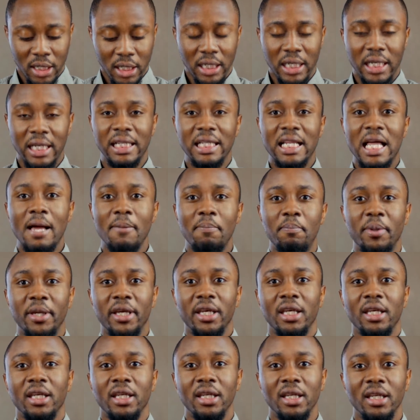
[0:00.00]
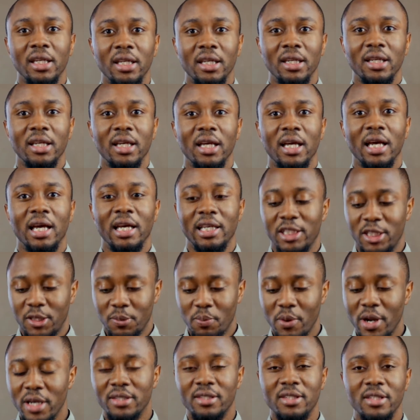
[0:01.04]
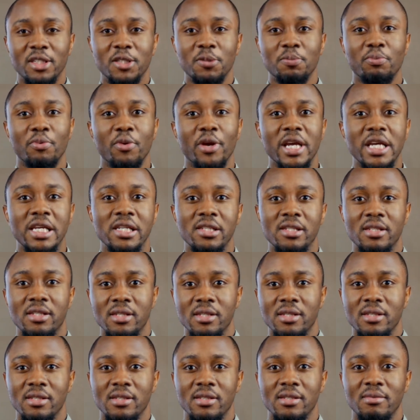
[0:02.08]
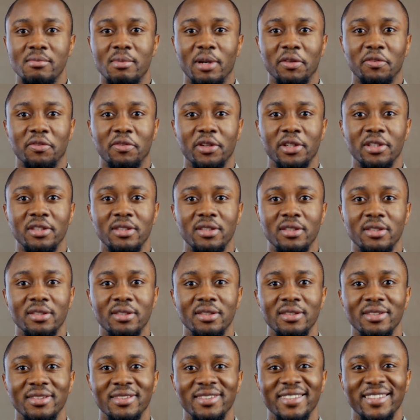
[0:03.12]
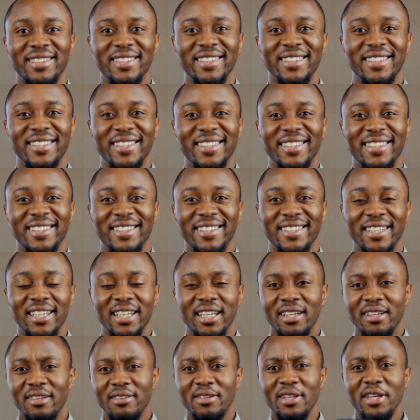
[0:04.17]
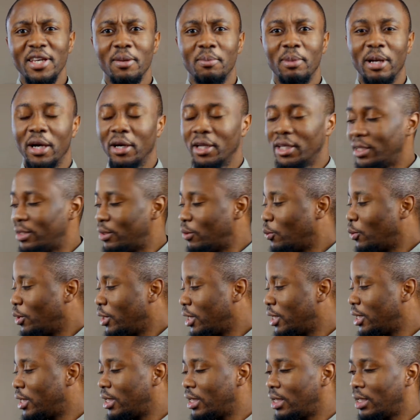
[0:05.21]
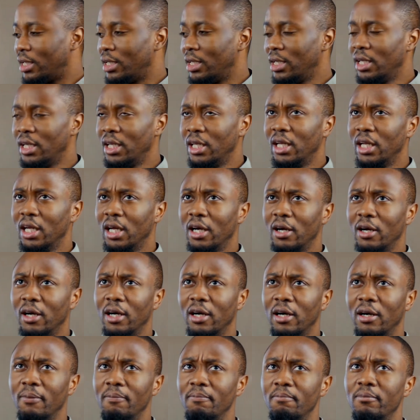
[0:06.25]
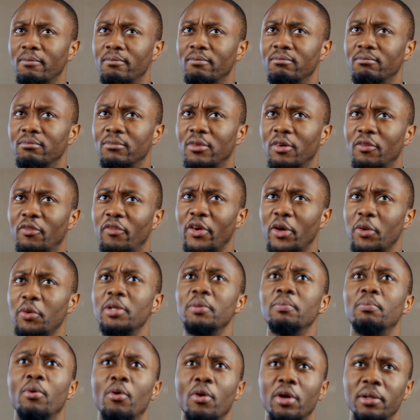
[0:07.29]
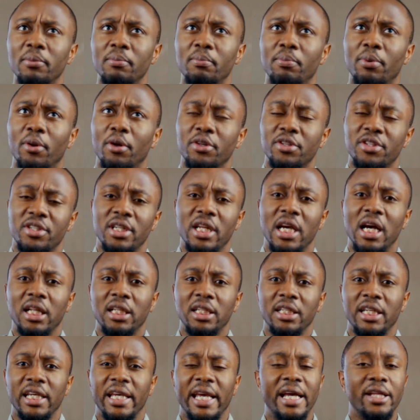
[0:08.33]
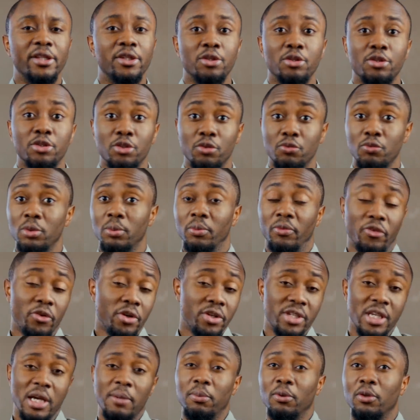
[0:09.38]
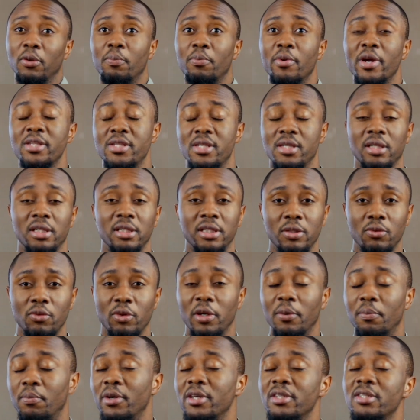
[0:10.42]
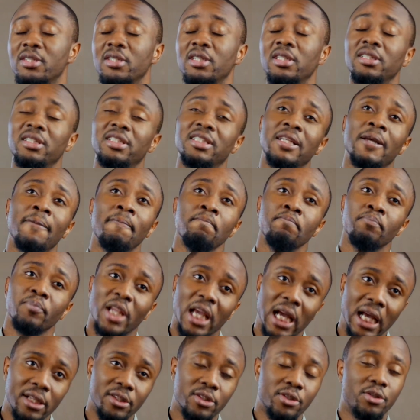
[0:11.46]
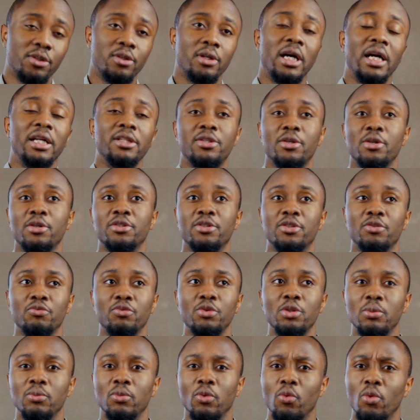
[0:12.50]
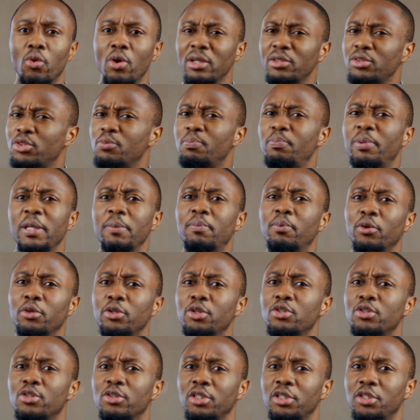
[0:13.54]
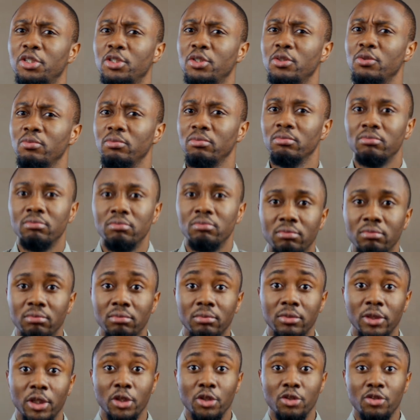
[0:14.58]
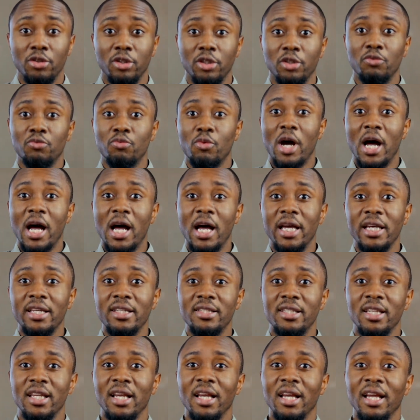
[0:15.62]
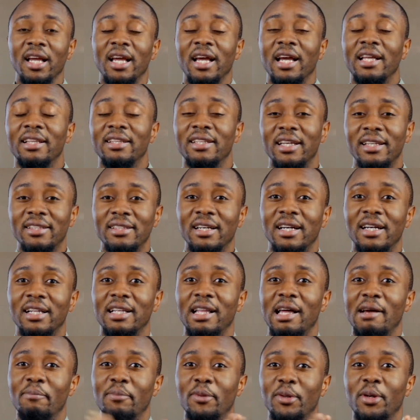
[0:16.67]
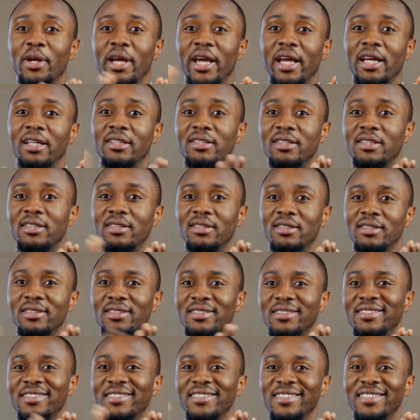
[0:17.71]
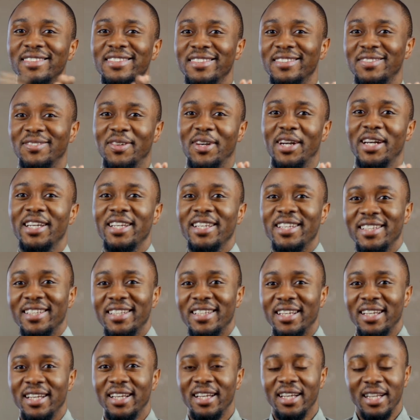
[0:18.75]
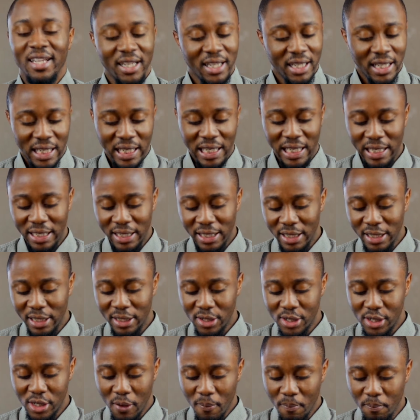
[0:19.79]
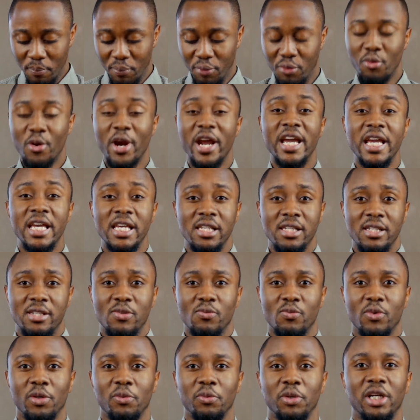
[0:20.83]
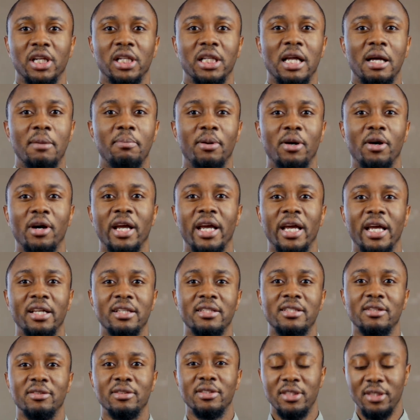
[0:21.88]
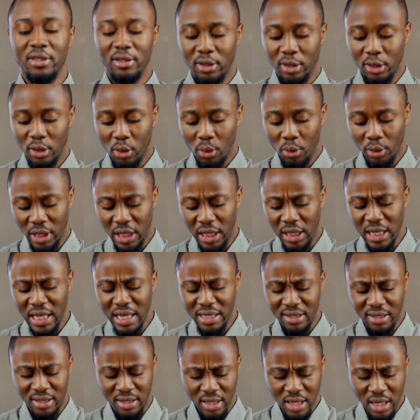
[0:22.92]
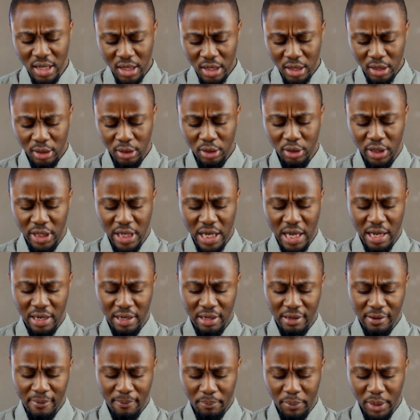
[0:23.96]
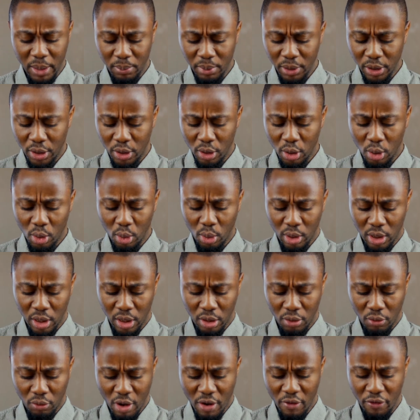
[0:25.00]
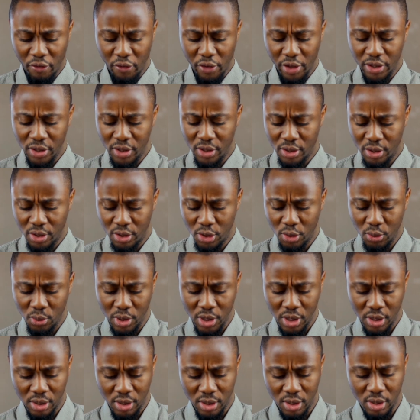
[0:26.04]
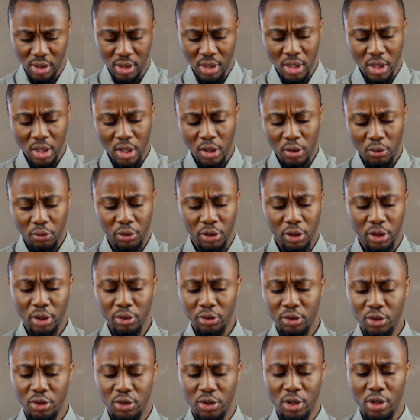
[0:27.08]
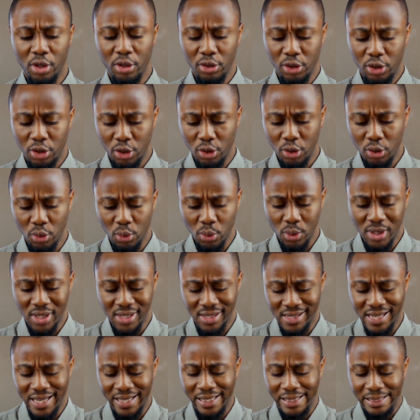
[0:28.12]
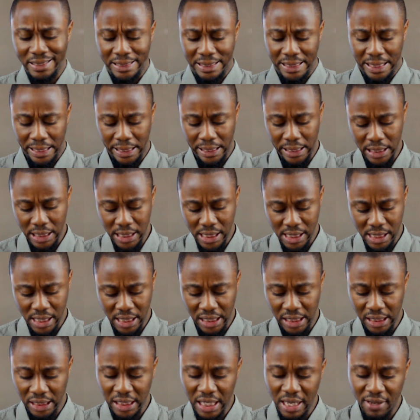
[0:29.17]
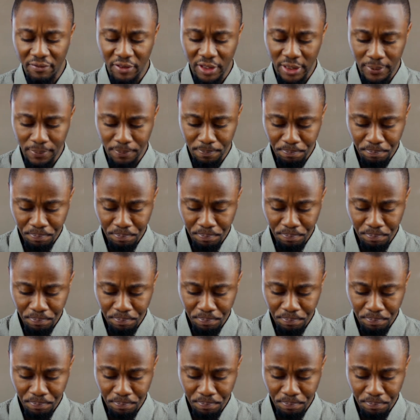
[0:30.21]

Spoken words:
Clapping expresses praise, my friends. Think about it. When a very important personality enters a room, for example, a president, when a president enters a room, what do people usually do? They usually rise and then they clap their hands, right? It is praise when we clap our hands unto the Lord. And let's look at a biblical reference to this. We're going to turn to 2 Kings 11